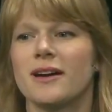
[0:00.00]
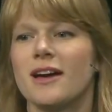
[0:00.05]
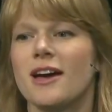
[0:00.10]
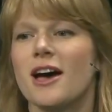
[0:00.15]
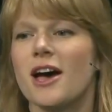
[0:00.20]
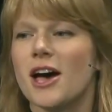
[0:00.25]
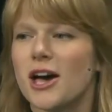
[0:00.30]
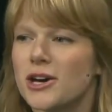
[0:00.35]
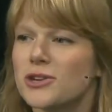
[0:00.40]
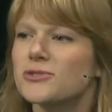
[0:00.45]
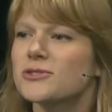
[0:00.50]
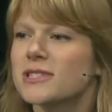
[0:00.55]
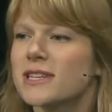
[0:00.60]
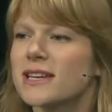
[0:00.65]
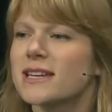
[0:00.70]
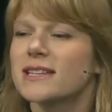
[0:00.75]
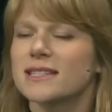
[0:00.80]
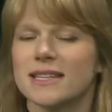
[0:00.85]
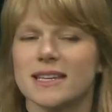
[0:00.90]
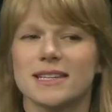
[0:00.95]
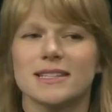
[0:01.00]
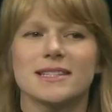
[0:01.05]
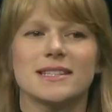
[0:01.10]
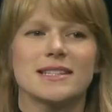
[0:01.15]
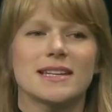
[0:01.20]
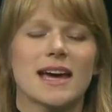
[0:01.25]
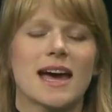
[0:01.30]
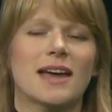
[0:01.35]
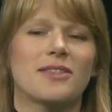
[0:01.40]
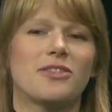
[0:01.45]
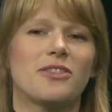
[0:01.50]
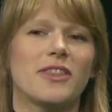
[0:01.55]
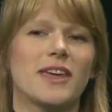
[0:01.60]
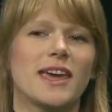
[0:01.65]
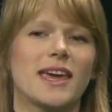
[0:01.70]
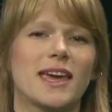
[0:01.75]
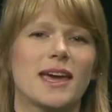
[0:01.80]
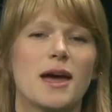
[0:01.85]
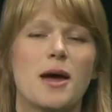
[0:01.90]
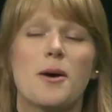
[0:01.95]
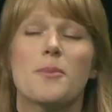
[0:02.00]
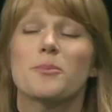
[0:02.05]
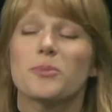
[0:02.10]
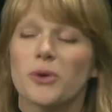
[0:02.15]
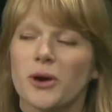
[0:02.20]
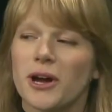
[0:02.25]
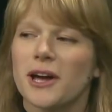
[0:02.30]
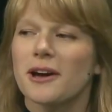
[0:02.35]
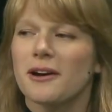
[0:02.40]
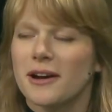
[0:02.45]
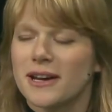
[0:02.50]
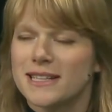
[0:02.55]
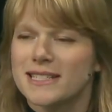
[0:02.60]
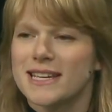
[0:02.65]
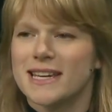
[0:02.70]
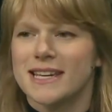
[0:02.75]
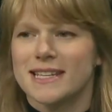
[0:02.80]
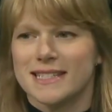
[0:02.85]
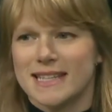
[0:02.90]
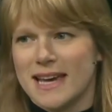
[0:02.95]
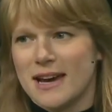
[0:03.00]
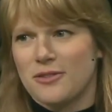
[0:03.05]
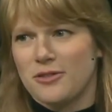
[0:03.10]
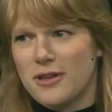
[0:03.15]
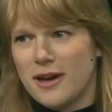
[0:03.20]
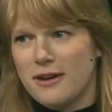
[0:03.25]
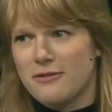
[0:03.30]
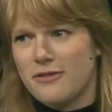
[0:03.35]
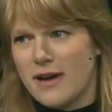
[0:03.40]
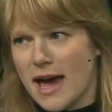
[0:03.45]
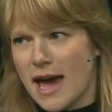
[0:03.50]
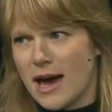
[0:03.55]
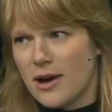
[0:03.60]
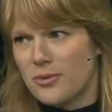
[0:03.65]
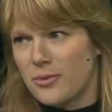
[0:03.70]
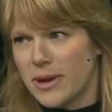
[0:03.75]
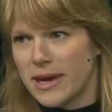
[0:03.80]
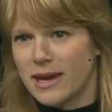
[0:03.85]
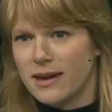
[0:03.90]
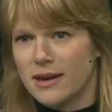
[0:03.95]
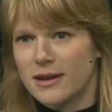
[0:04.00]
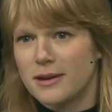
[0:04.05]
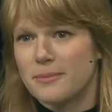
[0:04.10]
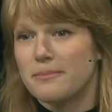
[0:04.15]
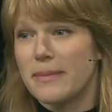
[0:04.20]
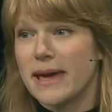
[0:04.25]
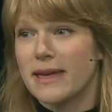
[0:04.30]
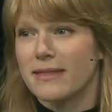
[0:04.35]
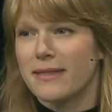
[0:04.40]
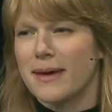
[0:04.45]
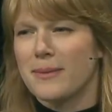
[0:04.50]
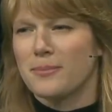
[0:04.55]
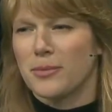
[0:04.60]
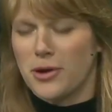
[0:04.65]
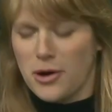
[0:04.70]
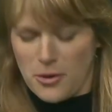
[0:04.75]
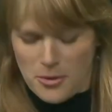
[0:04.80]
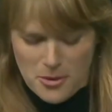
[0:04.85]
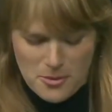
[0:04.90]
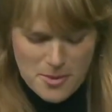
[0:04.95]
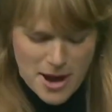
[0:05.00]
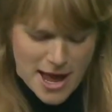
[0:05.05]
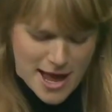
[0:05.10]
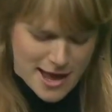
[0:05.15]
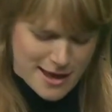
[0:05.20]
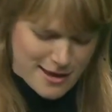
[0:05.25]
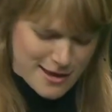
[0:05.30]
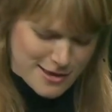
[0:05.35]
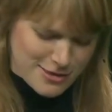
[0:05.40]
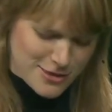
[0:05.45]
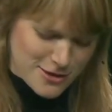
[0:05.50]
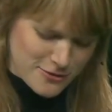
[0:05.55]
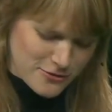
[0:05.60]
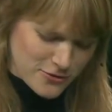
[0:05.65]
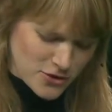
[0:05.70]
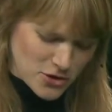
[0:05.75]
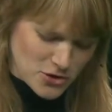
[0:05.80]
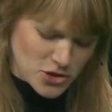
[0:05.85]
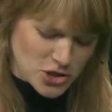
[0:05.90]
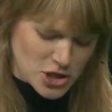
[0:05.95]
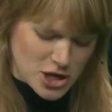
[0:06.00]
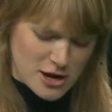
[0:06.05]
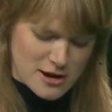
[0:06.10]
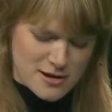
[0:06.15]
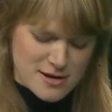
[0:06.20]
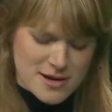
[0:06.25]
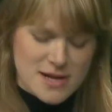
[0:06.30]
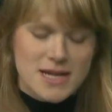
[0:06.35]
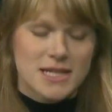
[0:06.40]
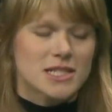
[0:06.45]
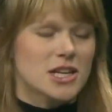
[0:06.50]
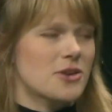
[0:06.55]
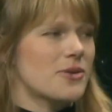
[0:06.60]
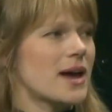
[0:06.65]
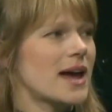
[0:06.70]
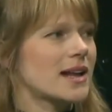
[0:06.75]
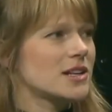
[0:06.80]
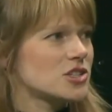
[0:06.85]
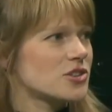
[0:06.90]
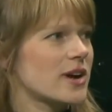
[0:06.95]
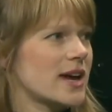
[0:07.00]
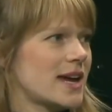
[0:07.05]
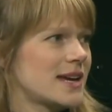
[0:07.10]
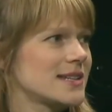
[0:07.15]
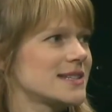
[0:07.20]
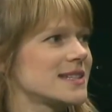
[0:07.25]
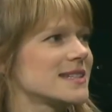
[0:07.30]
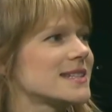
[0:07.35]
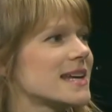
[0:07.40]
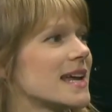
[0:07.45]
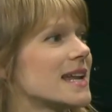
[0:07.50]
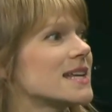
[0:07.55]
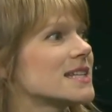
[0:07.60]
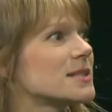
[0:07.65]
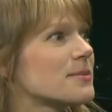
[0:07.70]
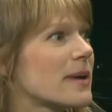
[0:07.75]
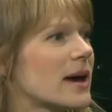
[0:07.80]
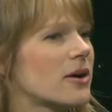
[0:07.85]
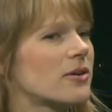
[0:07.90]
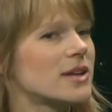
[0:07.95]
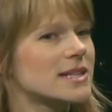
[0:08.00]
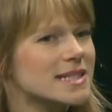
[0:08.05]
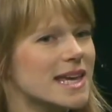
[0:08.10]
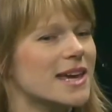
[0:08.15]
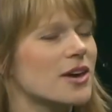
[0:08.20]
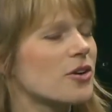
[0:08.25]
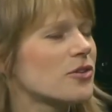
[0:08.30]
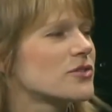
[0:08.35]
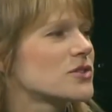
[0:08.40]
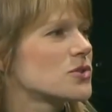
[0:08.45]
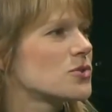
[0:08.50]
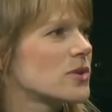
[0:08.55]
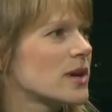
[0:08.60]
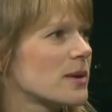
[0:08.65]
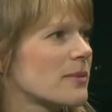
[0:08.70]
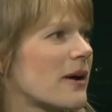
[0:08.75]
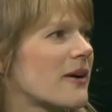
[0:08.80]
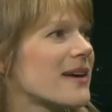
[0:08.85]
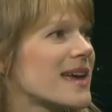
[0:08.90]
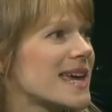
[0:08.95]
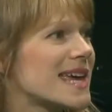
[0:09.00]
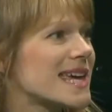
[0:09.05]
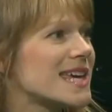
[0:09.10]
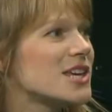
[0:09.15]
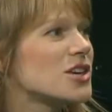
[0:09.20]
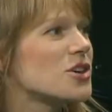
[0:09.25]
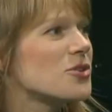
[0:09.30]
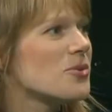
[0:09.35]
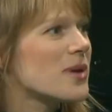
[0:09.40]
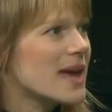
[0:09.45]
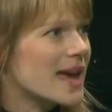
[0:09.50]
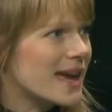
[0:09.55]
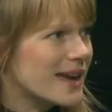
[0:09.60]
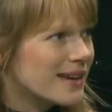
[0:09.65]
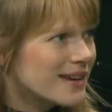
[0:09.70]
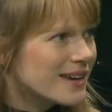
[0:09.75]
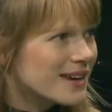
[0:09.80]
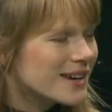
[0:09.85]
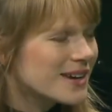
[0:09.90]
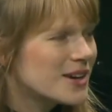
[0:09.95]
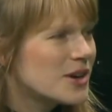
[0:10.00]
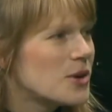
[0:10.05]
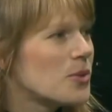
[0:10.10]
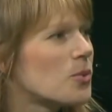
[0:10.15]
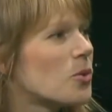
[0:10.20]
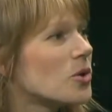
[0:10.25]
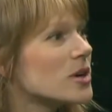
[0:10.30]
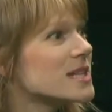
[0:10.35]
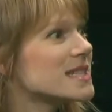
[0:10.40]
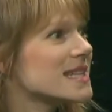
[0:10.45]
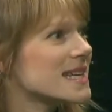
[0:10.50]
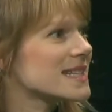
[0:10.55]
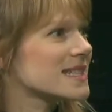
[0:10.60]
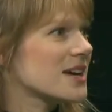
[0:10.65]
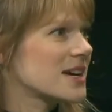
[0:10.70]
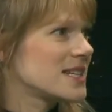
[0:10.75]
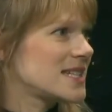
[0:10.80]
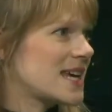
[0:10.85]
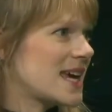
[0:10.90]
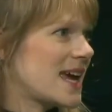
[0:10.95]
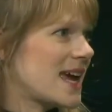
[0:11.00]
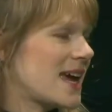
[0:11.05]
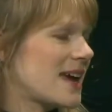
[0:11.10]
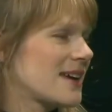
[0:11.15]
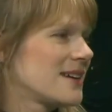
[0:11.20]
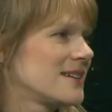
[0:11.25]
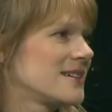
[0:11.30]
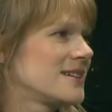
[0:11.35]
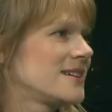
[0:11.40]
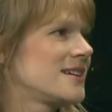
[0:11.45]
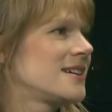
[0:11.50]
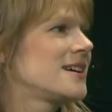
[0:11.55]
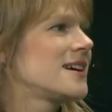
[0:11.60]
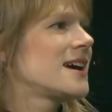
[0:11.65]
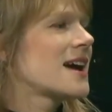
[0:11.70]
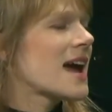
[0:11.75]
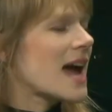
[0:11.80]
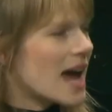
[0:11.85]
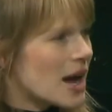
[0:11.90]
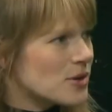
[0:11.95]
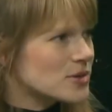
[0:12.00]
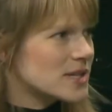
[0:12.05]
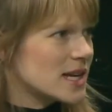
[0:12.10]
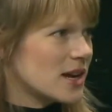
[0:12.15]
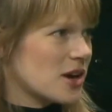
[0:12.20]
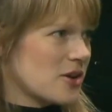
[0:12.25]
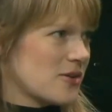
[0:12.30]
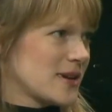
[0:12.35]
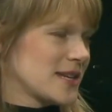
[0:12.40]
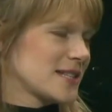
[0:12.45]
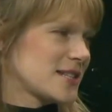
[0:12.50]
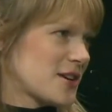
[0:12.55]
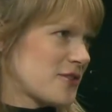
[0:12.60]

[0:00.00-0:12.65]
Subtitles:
hurdles that exist and the bright ideas out there for how we can make them go away in the future. So Andreas, tell us about, let's kick off talking about EU Inc. What is this idea? How's it going so